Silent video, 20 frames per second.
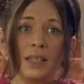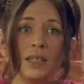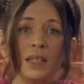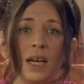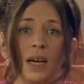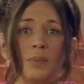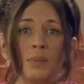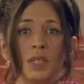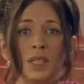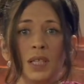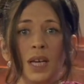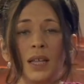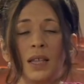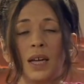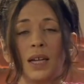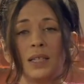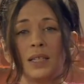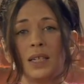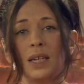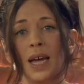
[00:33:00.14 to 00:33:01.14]
the time to say
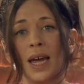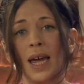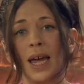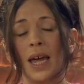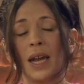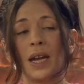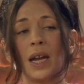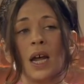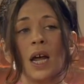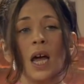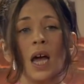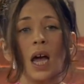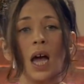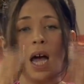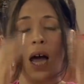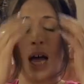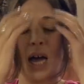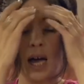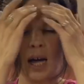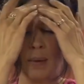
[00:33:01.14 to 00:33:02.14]
that today. And
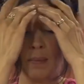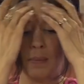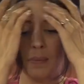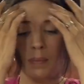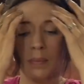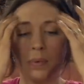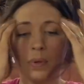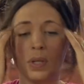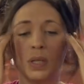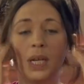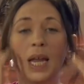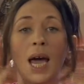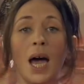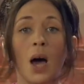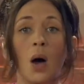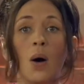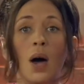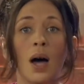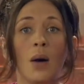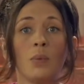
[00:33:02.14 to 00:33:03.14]

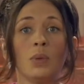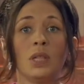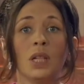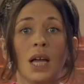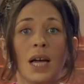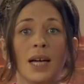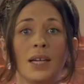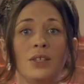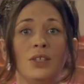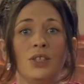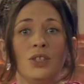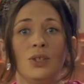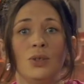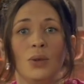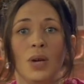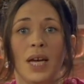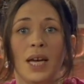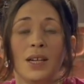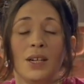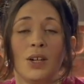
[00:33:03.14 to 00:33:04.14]
now I would like
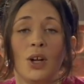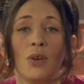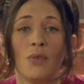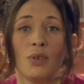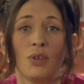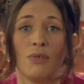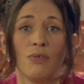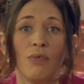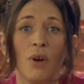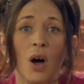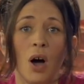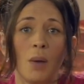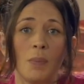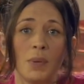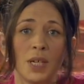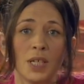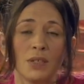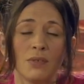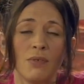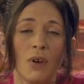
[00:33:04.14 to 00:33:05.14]
to hand it over to Fa,
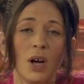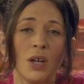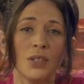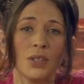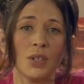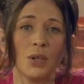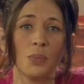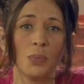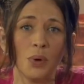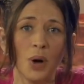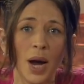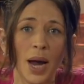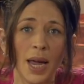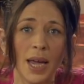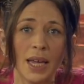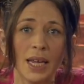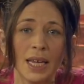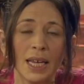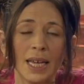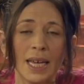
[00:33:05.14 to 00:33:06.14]
because Fa is going to pray.
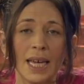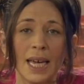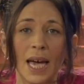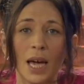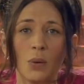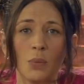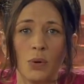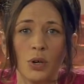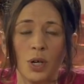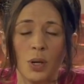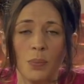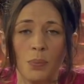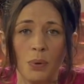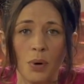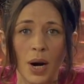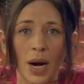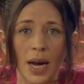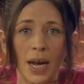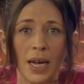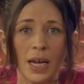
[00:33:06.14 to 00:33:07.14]
And we're going to
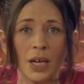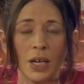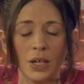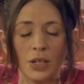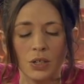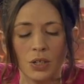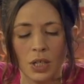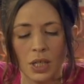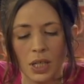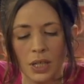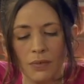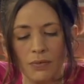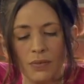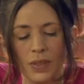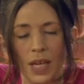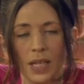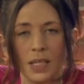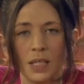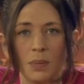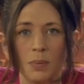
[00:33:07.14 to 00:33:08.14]
pray to lift
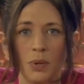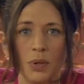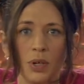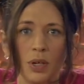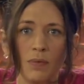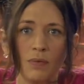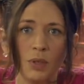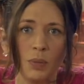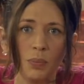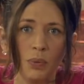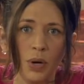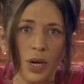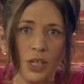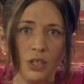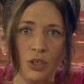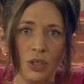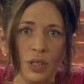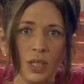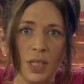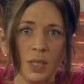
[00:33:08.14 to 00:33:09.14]
that spirit of
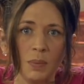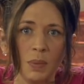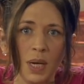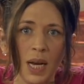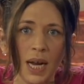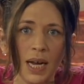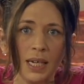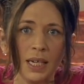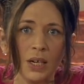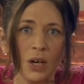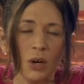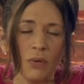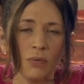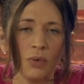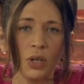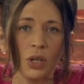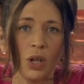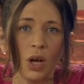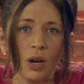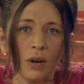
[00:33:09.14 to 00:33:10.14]
depression that's been hanging over
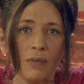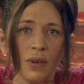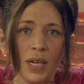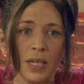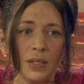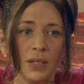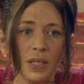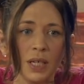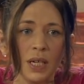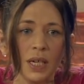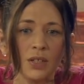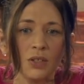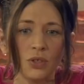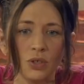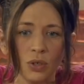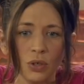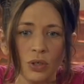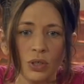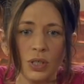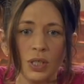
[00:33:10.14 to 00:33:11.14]
a lot of us, and
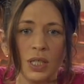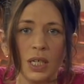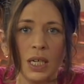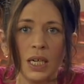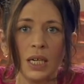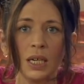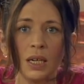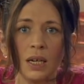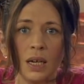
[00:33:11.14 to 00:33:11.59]
uncertainty.